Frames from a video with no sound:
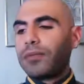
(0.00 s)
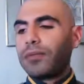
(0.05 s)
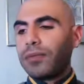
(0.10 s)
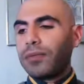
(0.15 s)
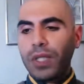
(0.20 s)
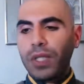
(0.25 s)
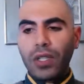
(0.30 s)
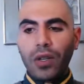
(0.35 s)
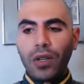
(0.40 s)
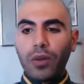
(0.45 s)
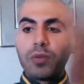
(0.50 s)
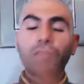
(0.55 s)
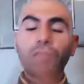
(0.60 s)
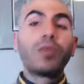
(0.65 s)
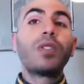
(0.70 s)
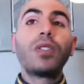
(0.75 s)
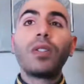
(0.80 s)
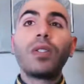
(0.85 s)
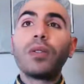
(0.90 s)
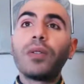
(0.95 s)
you know,
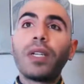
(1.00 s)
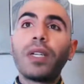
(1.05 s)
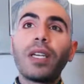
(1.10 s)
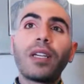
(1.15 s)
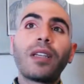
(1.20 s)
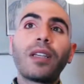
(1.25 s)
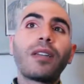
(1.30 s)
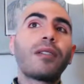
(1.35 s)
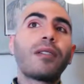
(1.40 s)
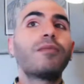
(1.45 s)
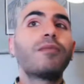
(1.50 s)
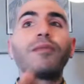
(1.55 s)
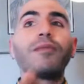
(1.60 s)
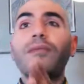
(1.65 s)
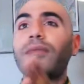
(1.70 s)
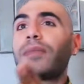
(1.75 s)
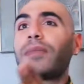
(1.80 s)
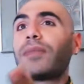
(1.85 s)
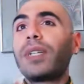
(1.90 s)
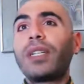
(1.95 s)
doing
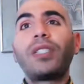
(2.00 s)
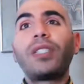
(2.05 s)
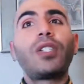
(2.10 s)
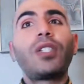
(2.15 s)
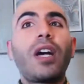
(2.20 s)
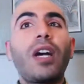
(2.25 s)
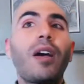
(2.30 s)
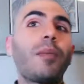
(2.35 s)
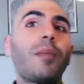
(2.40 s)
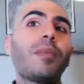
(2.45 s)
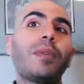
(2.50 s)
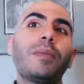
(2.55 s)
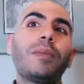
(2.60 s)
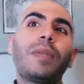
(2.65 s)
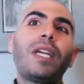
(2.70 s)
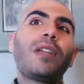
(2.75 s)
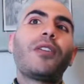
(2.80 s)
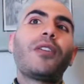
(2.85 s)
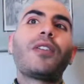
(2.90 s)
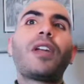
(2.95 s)
a job
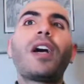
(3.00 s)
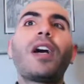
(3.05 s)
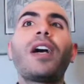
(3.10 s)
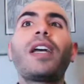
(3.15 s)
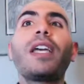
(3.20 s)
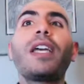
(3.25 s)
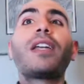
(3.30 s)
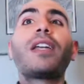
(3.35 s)
and you're not in a